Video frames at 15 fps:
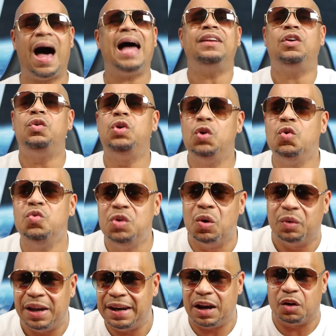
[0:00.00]
How do you
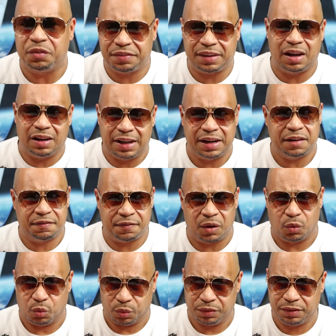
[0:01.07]
know they don't sell any
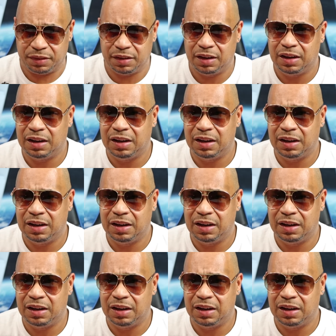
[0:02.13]
phones?